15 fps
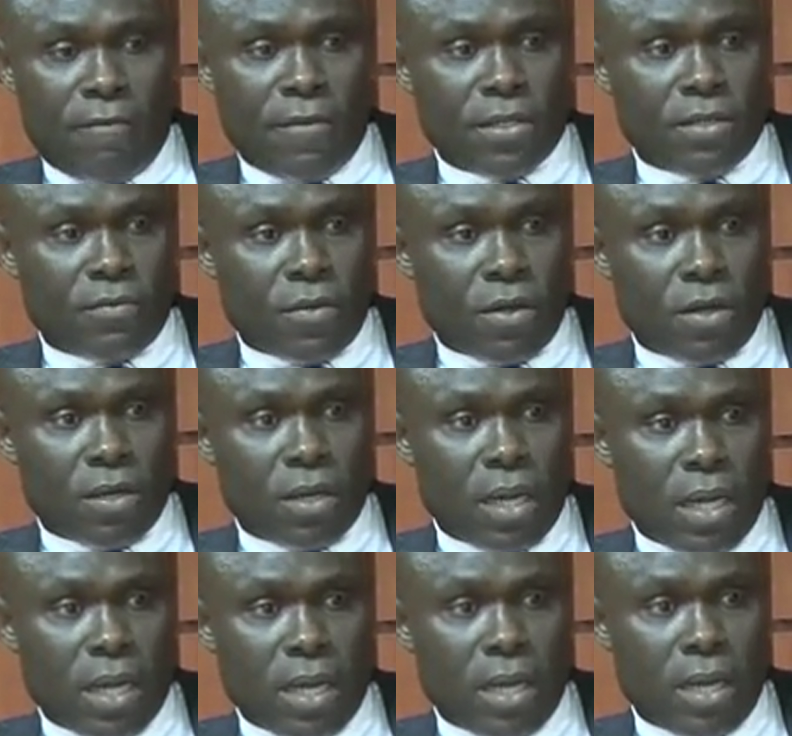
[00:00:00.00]
First of all,
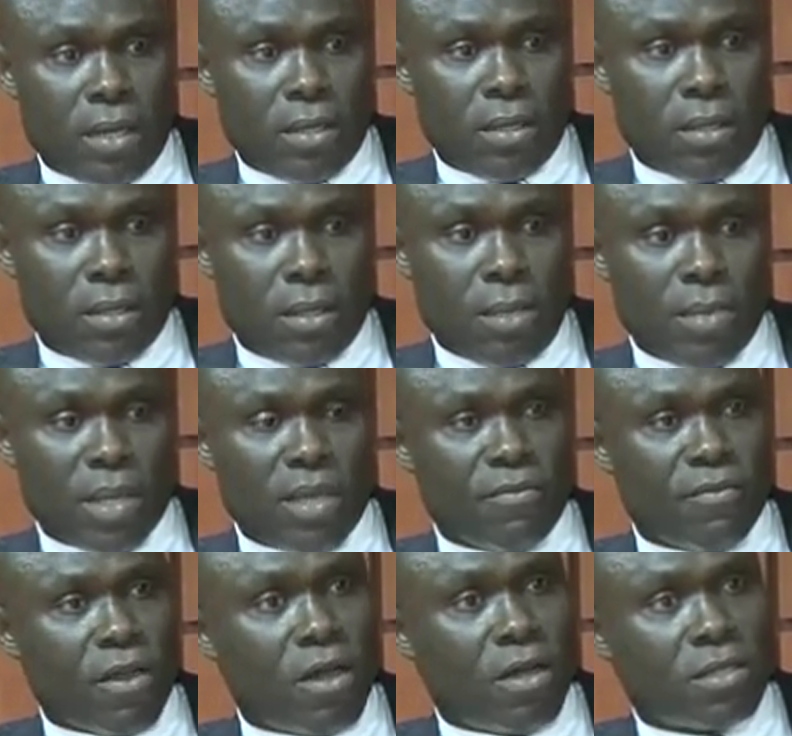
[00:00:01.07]
let me
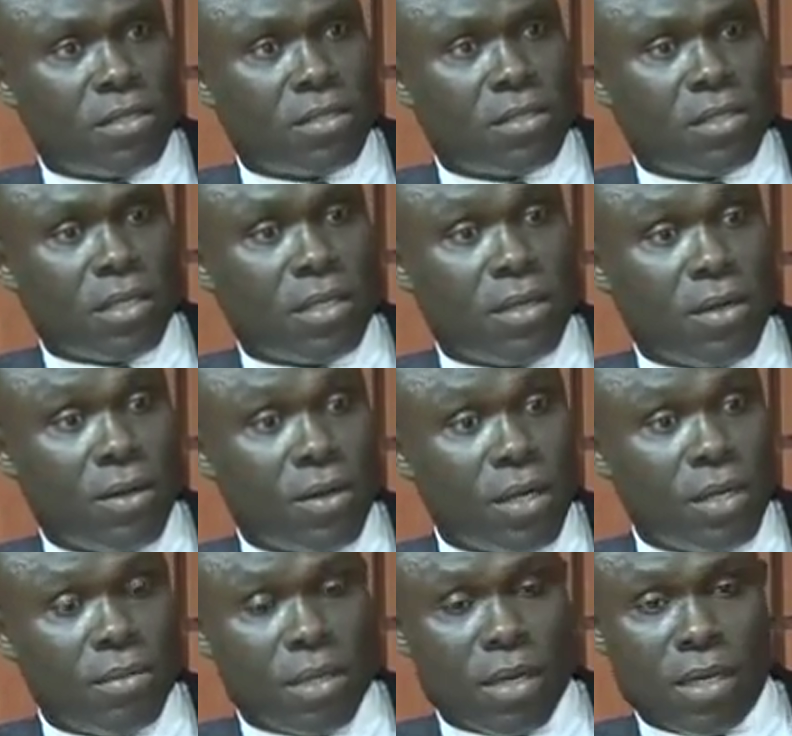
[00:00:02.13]
give God the
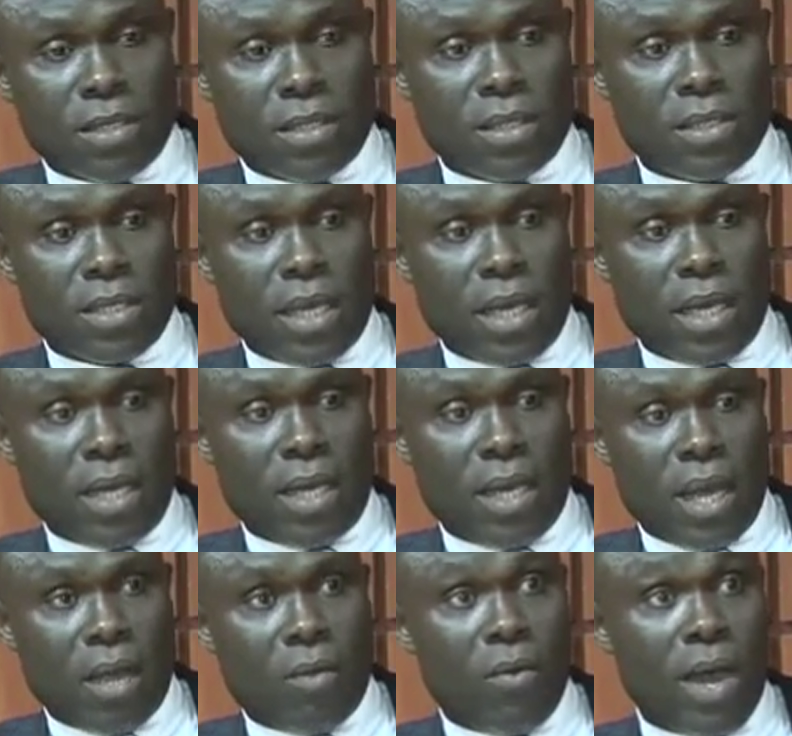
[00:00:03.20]
glory, because this is
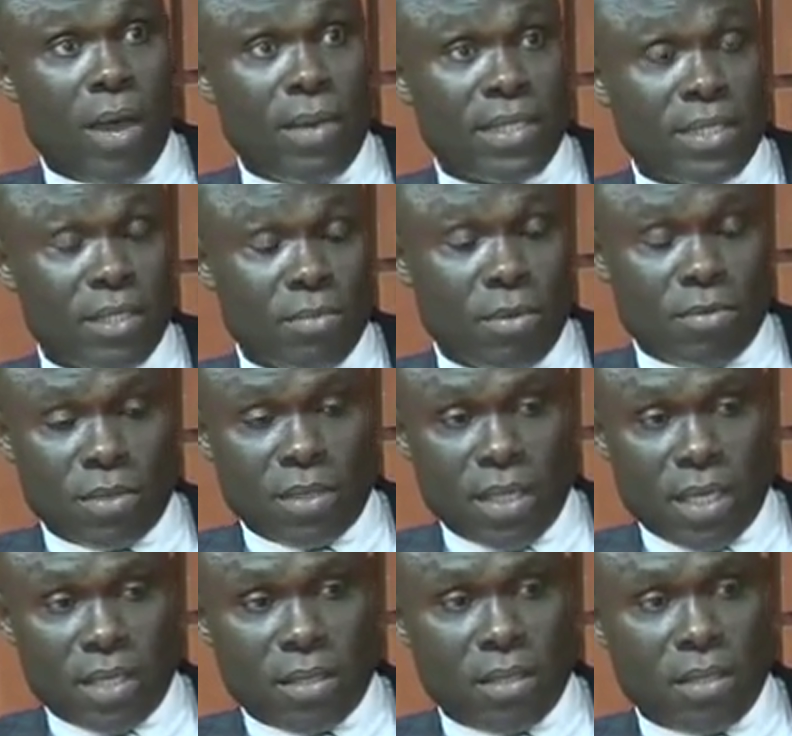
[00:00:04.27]
Akwa Ibom
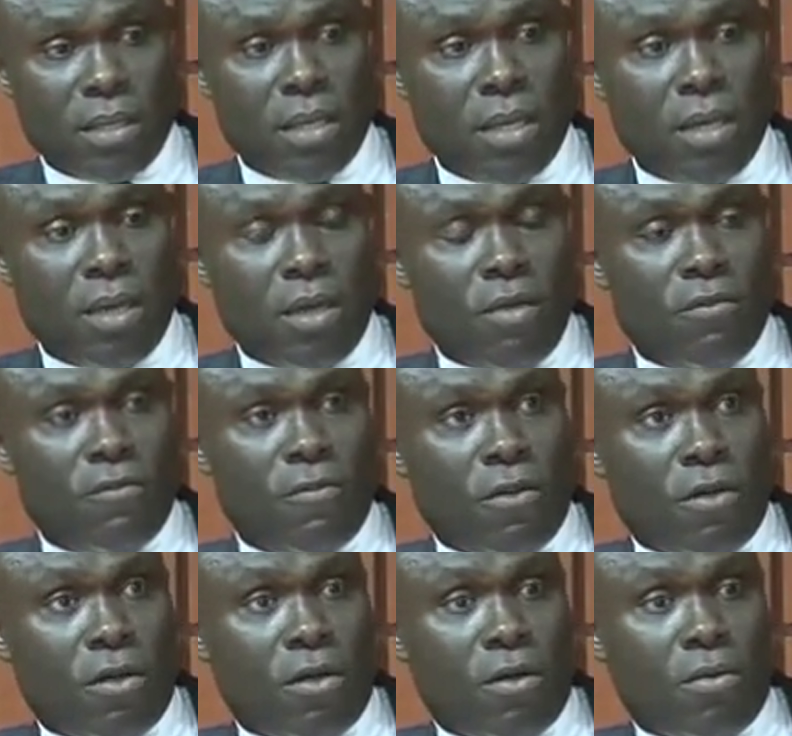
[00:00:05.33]
State,
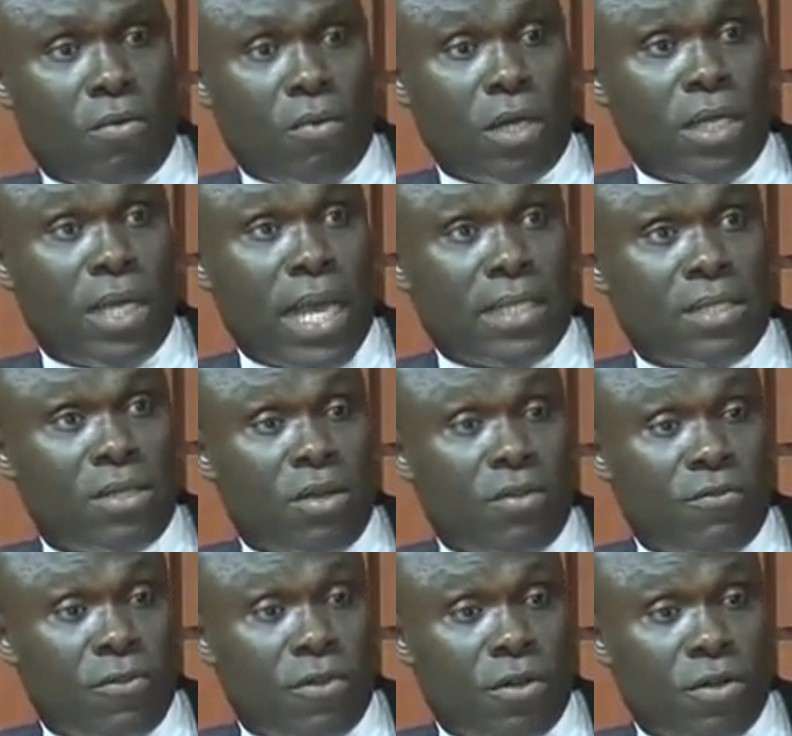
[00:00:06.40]
for what he has
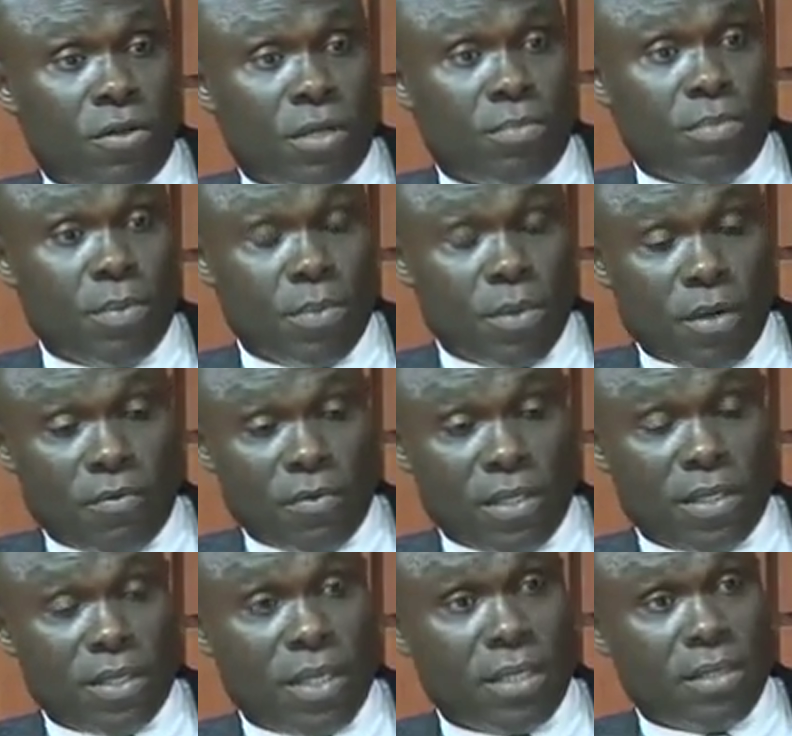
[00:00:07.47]
done for the people of
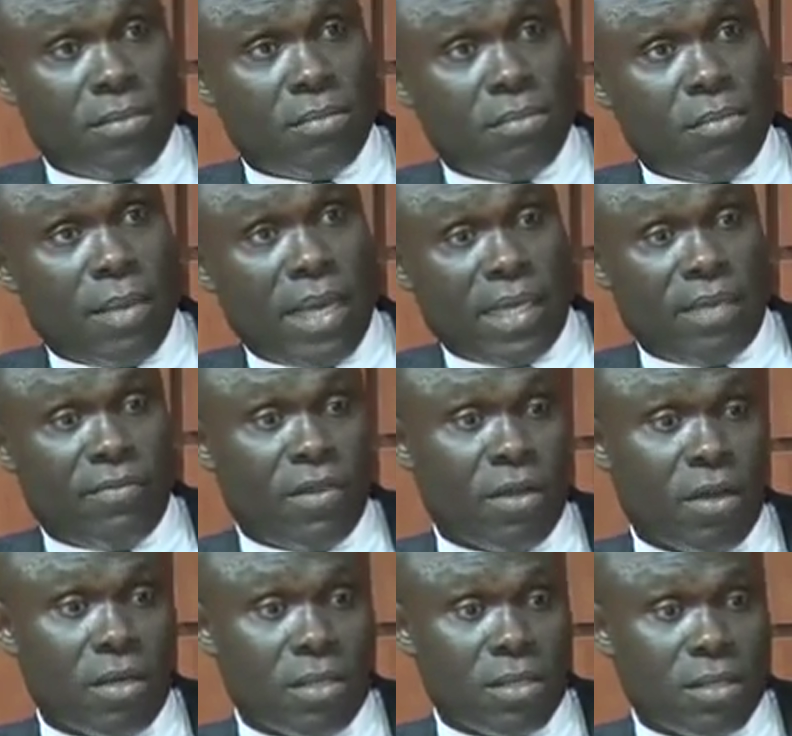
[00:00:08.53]
this state by
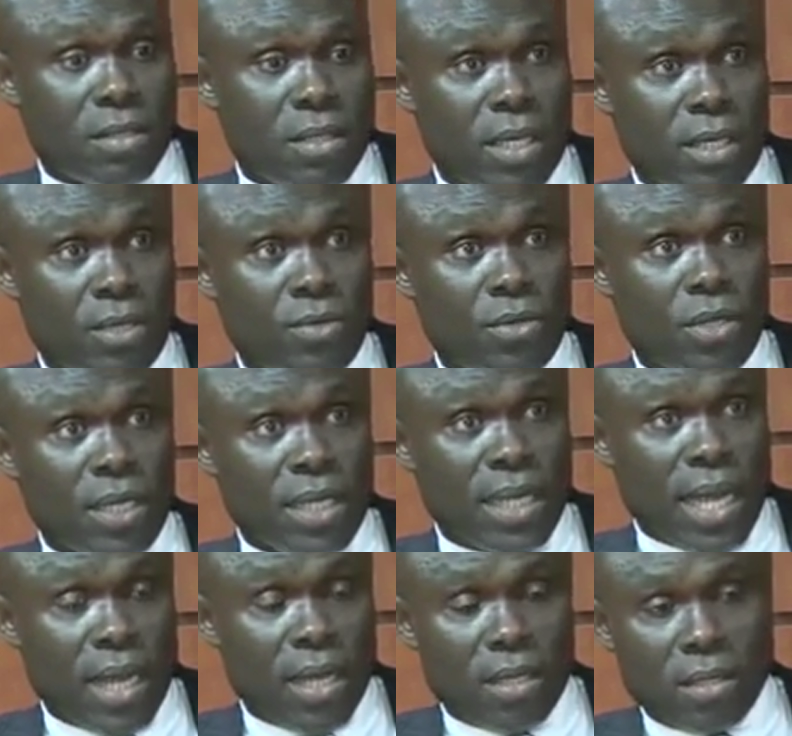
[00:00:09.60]
giving us a good
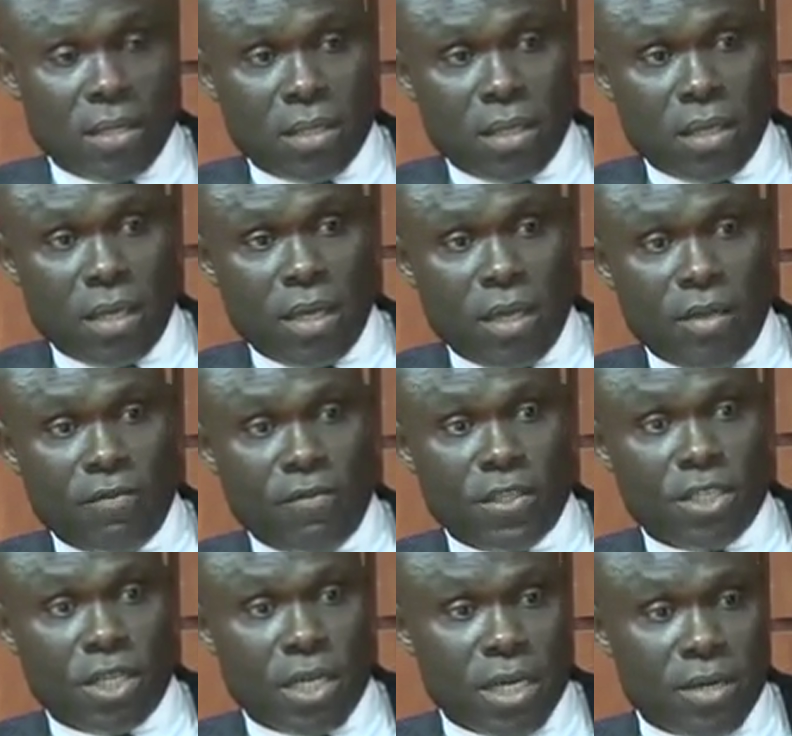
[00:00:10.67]
leader, a
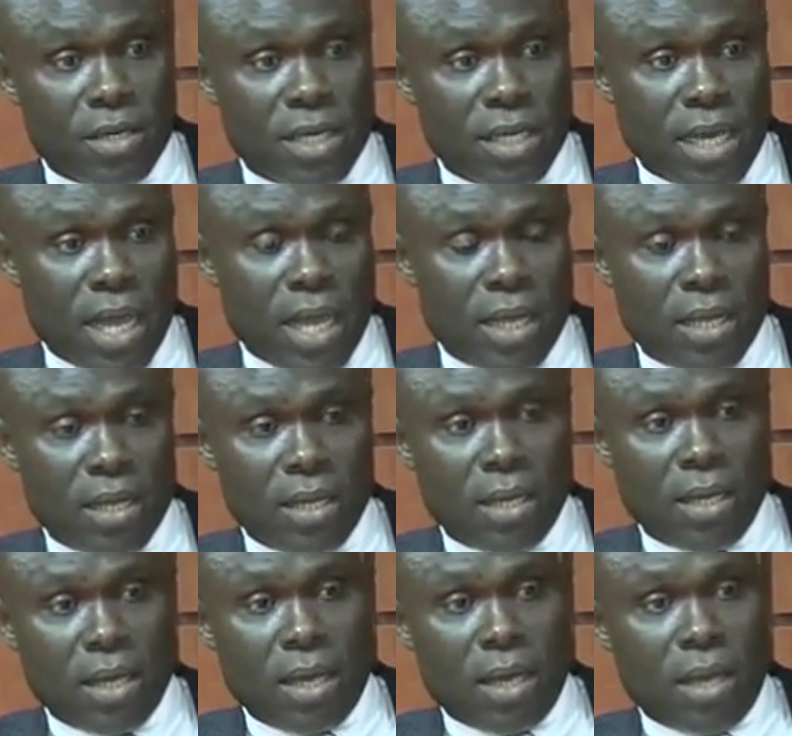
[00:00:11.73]
visionary leader,
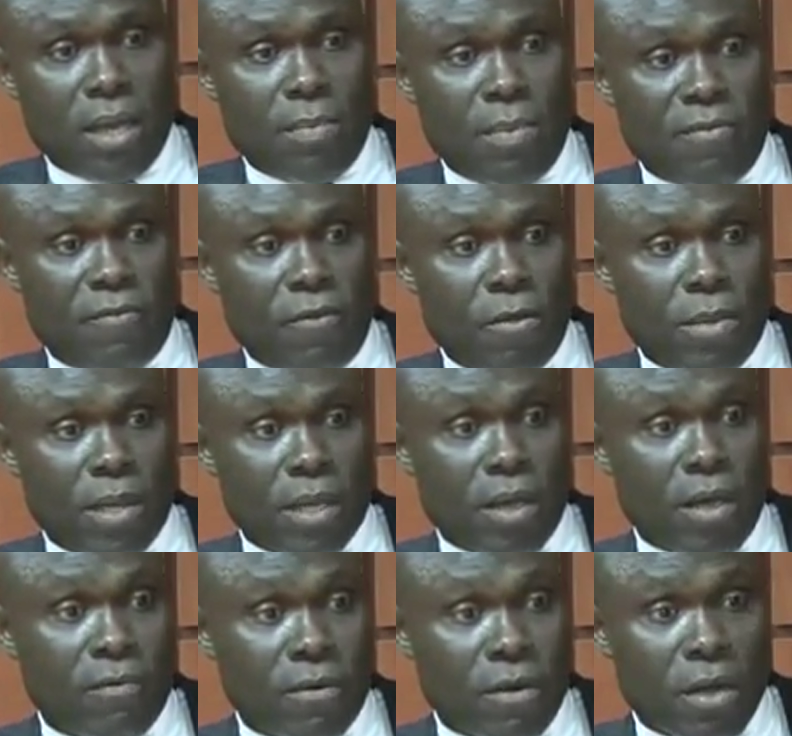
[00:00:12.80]
a performing
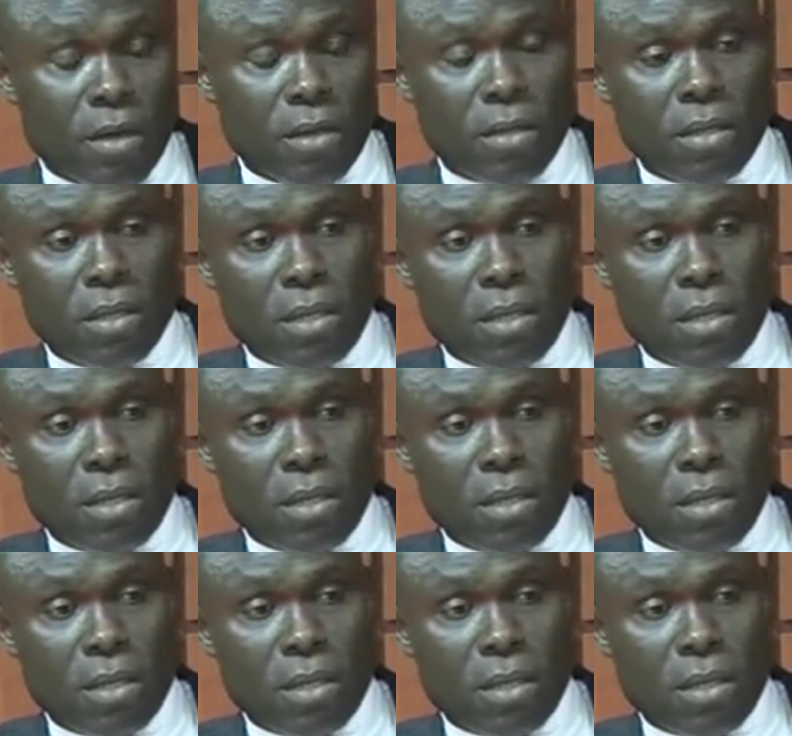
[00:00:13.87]
governor